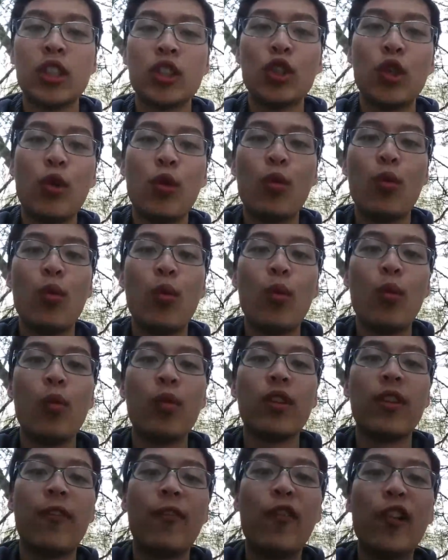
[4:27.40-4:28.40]
So
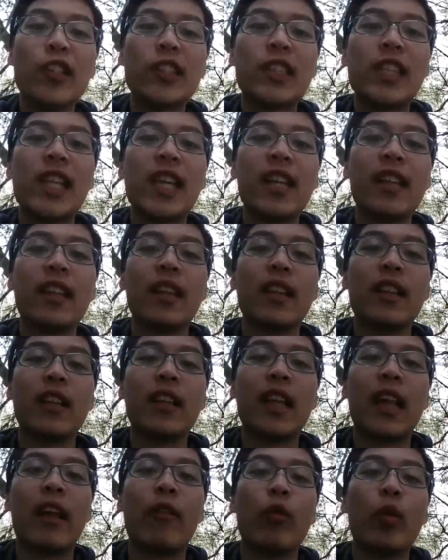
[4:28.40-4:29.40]
the first thing
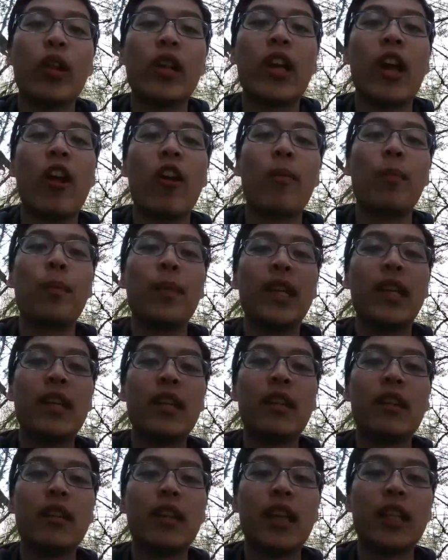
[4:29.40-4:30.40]
that really helped
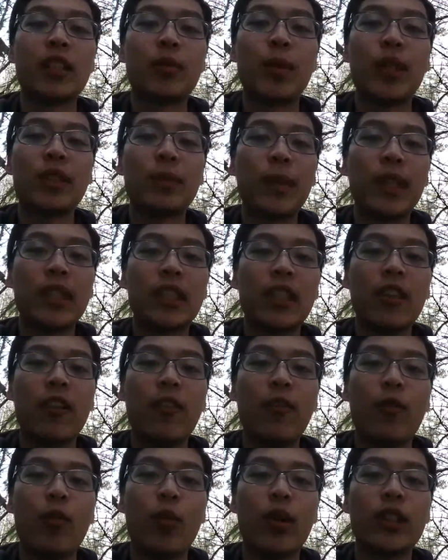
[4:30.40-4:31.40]
me express
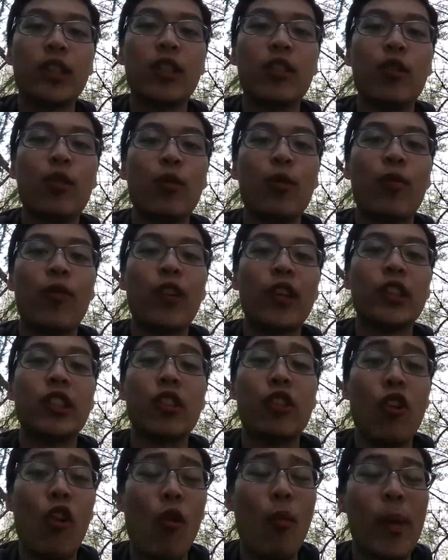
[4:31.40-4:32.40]
myself was to
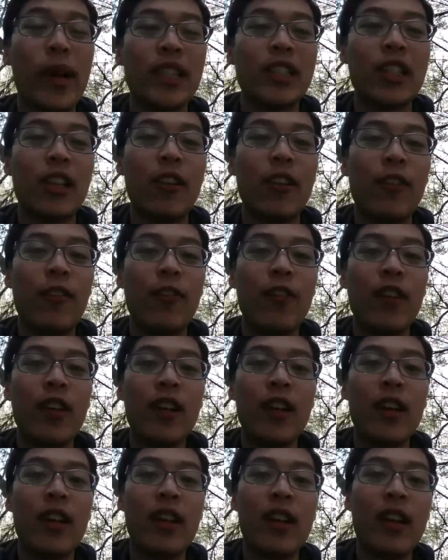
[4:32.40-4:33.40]
first know myself
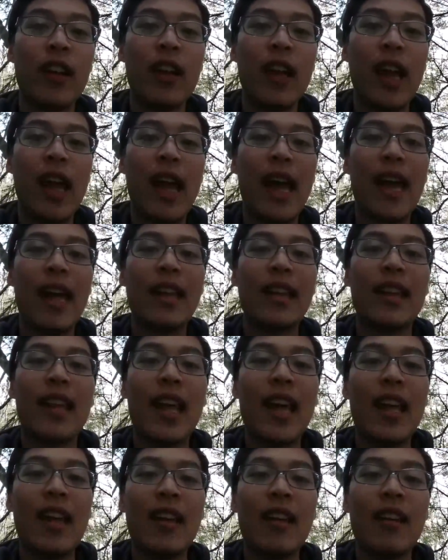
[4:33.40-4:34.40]
and
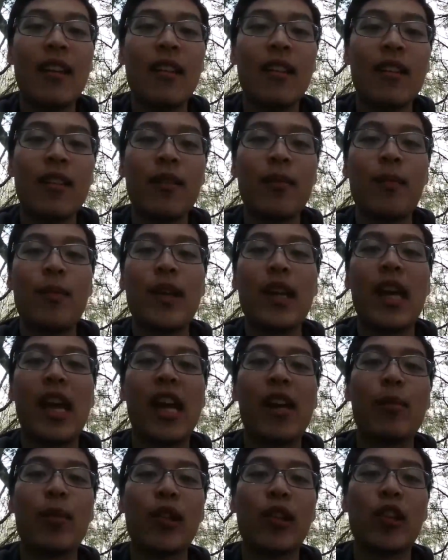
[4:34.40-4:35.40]
then be
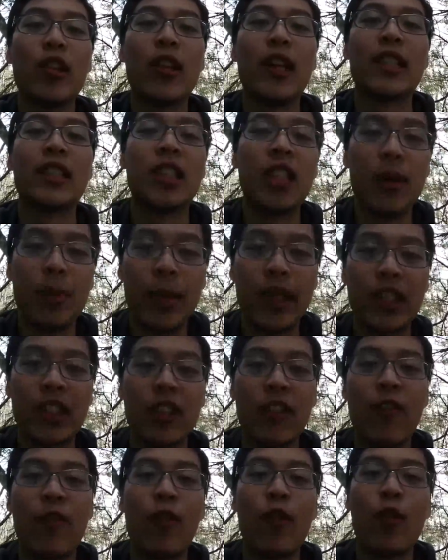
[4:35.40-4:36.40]
able to accept
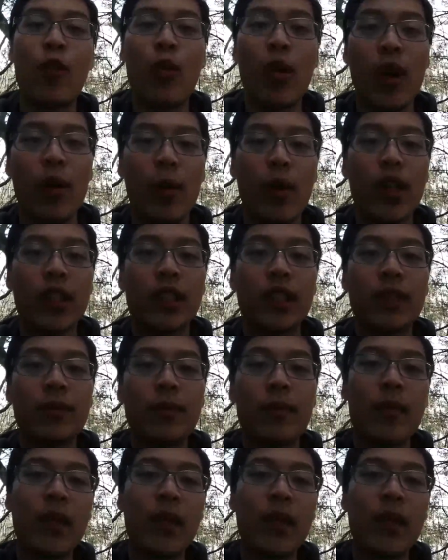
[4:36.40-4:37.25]
myself for who I was.